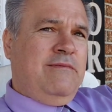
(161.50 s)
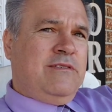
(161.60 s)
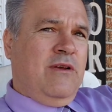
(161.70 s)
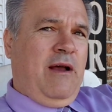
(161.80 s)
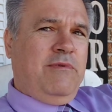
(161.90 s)

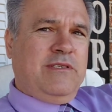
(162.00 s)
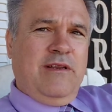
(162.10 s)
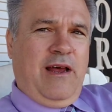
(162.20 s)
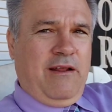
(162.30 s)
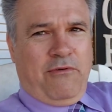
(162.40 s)
So I was
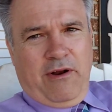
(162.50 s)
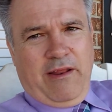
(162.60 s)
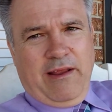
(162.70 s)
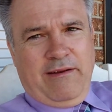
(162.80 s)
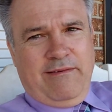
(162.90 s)
not a
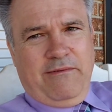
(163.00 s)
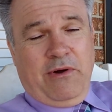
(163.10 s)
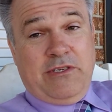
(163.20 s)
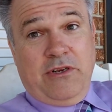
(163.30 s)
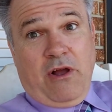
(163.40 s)
really
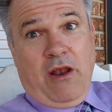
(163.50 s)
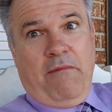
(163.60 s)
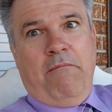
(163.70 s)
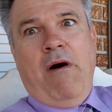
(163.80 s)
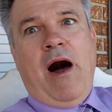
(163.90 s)
what you call a
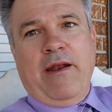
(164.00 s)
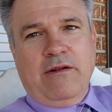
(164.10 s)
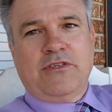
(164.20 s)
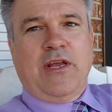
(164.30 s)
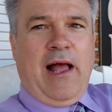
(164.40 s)

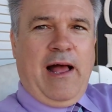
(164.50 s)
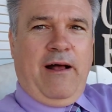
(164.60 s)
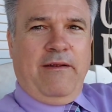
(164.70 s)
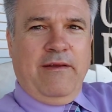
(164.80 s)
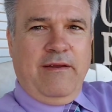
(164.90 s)
model
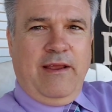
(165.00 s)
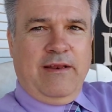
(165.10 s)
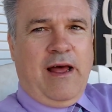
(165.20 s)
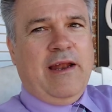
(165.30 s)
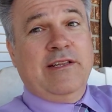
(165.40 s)
child,
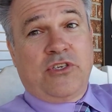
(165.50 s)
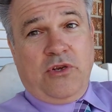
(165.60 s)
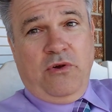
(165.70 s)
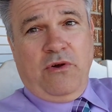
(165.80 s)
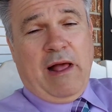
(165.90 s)
not in
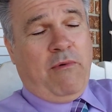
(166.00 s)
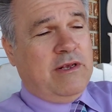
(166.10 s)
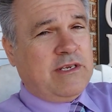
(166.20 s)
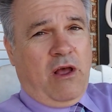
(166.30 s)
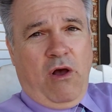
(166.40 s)
school. I
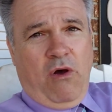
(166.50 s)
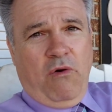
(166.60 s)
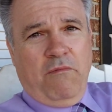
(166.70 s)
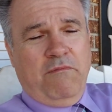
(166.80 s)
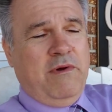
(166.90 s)
was at
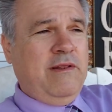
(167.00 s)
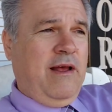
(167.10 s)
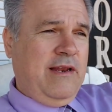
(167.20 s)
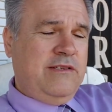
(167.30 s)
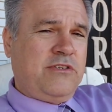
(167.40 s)
home, but
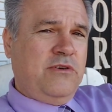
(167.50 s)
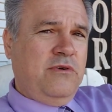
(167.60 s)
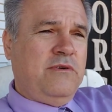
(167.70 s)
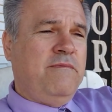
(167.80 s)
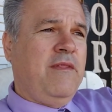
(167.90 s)
not in
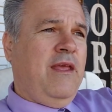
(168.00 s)
school.